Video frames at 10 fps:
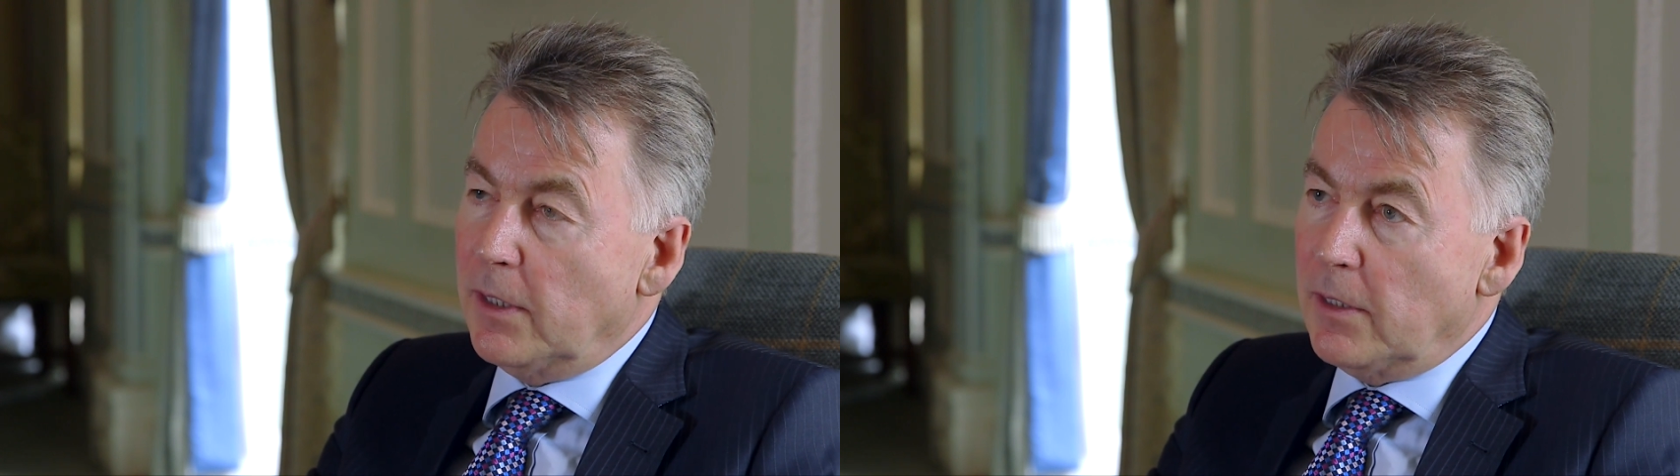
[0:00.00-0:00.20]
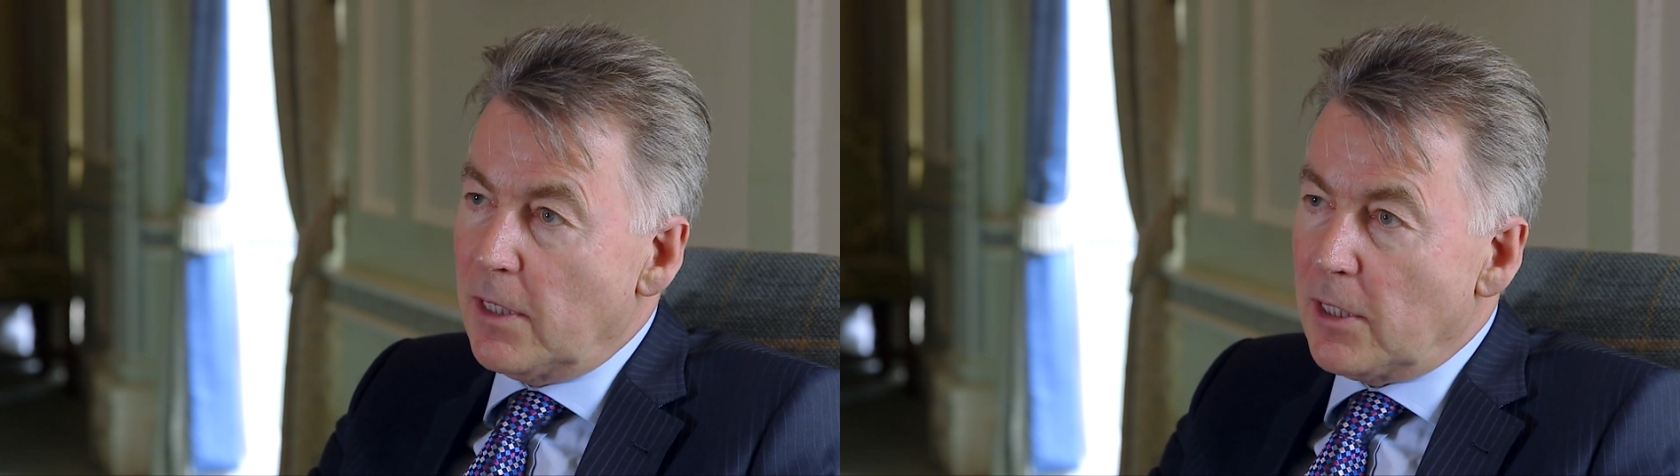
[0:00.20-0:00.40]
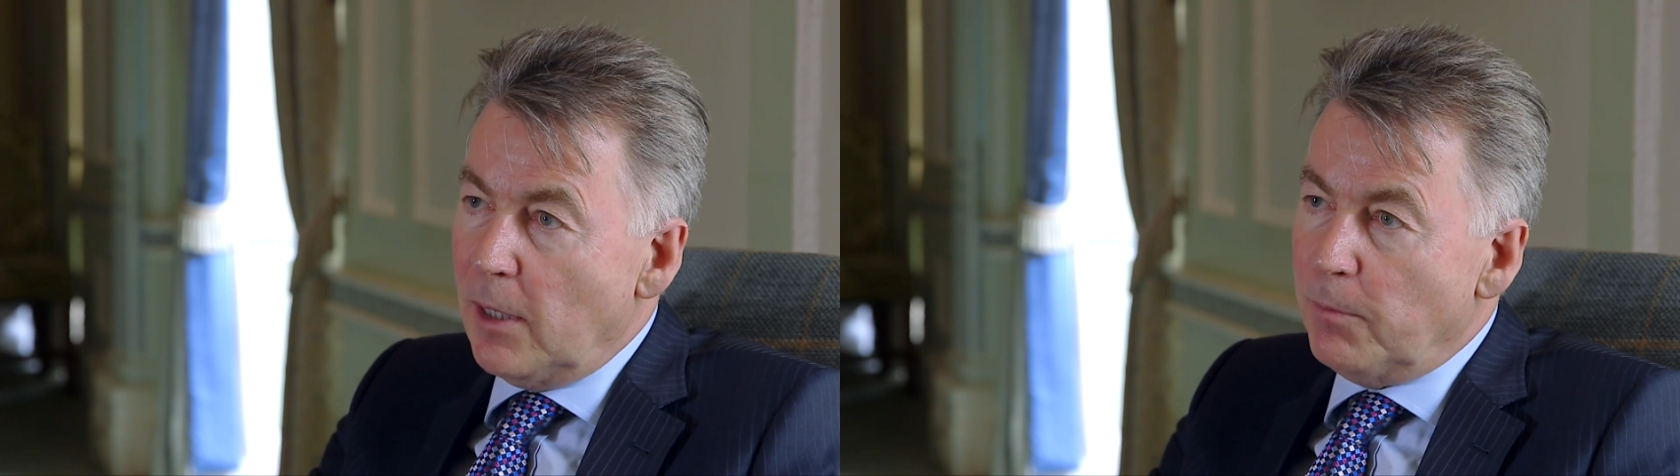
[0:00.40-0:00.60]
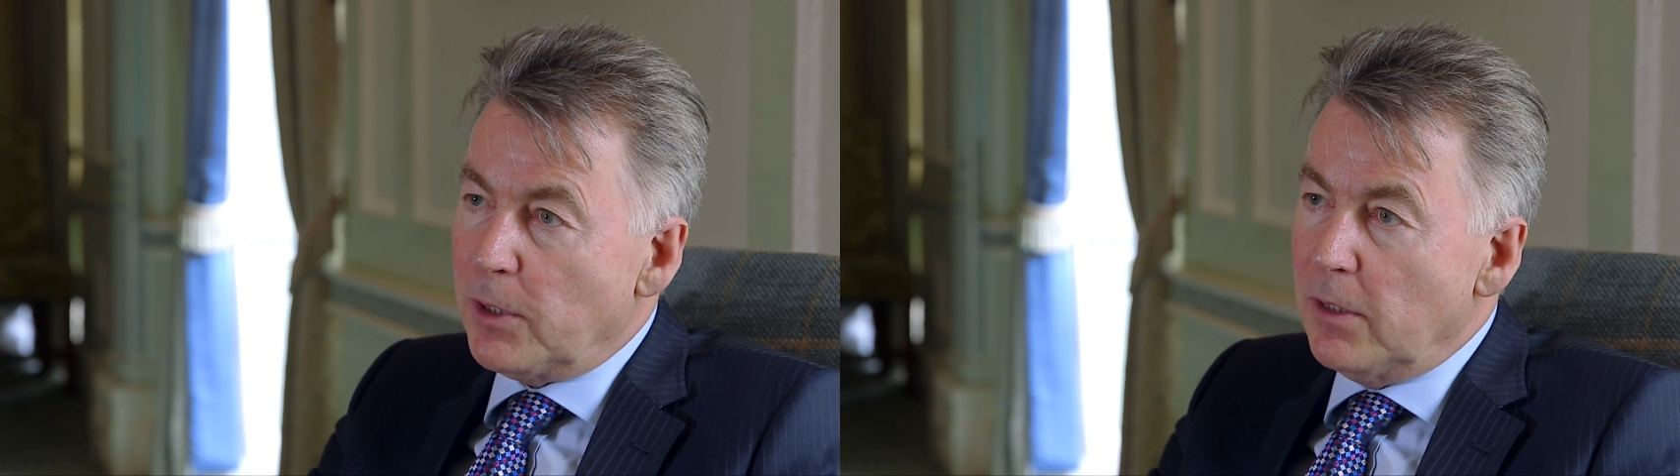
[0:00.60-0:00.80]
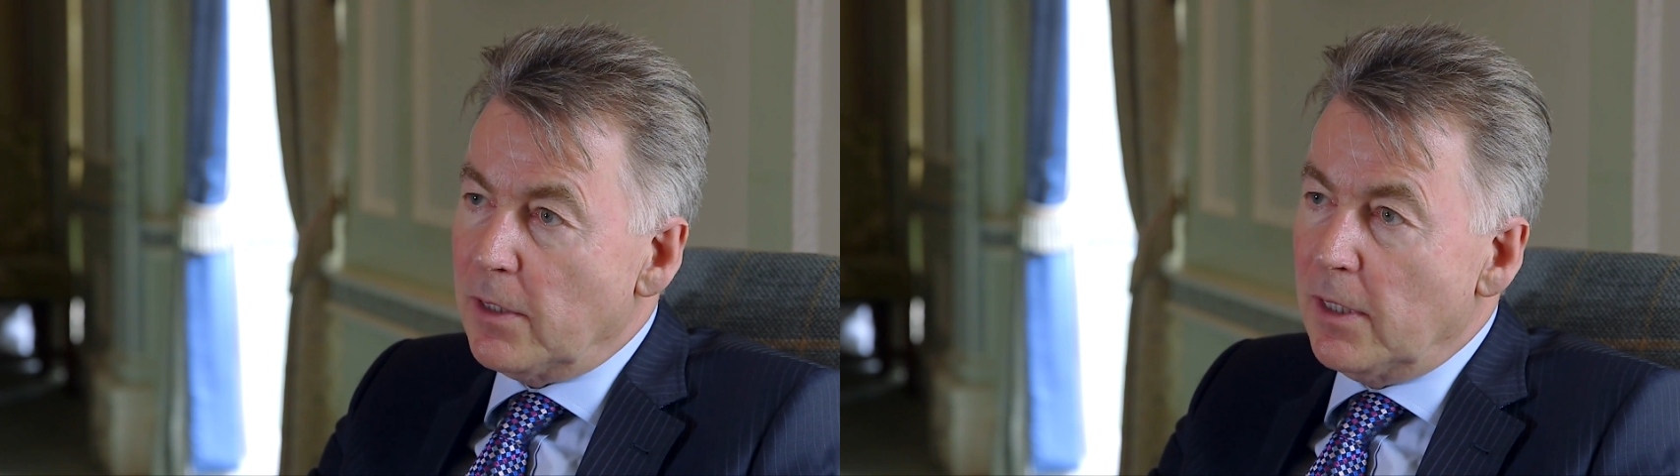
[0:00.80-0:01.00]
there's a
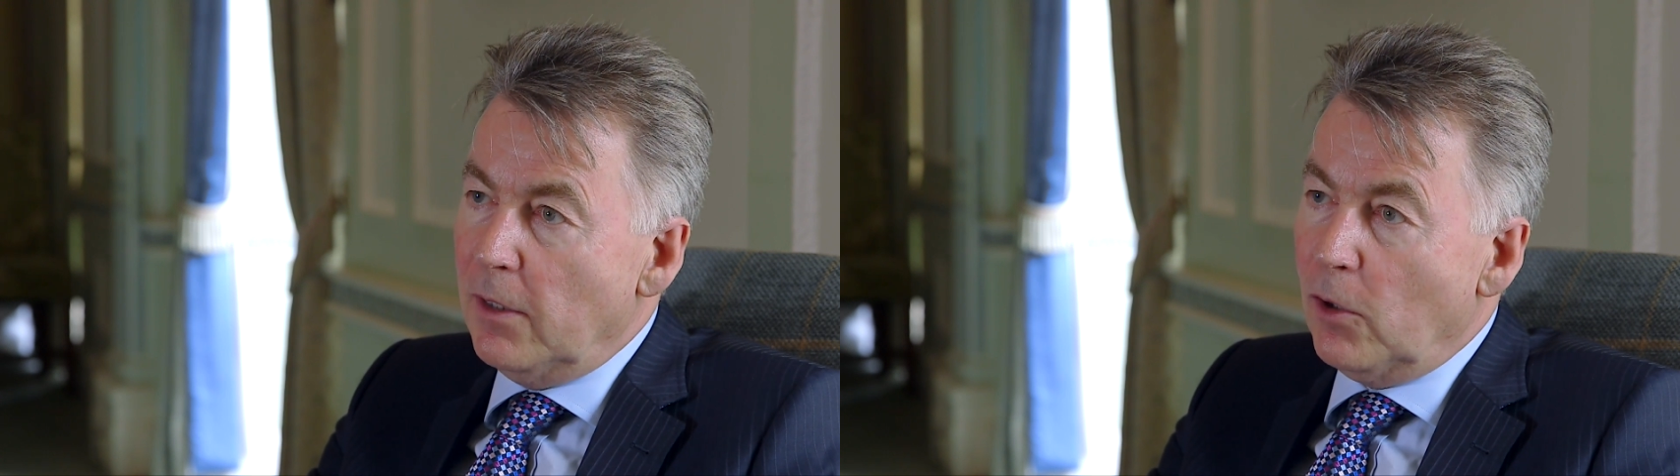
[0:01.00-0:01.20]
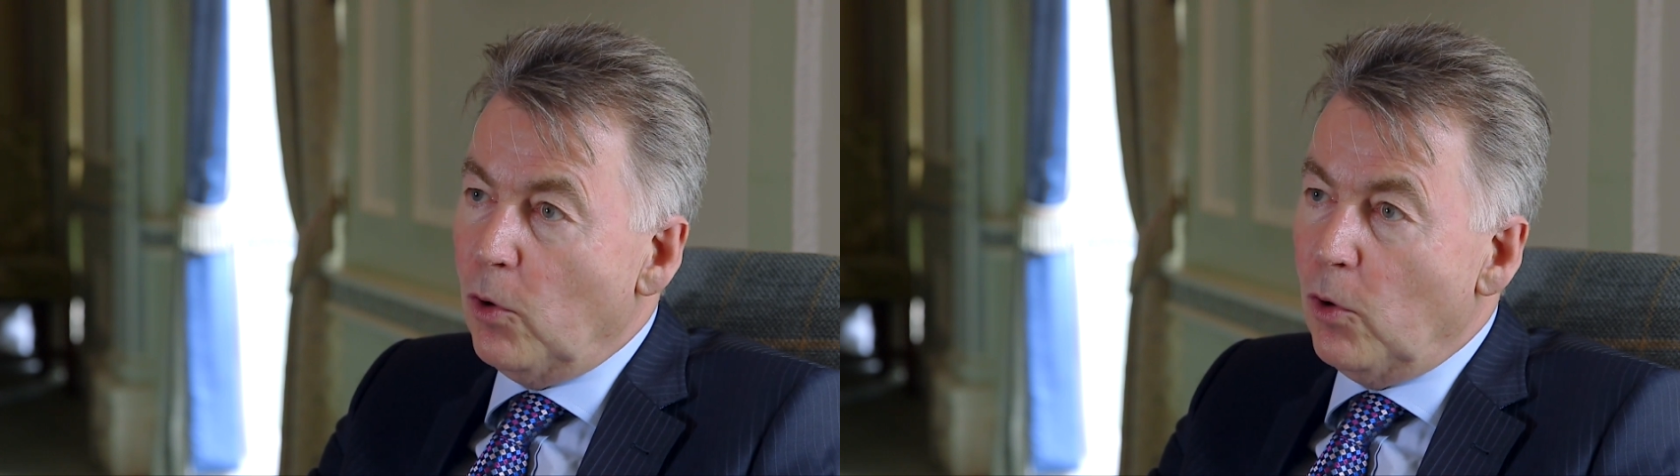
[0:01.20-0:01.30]
substance in the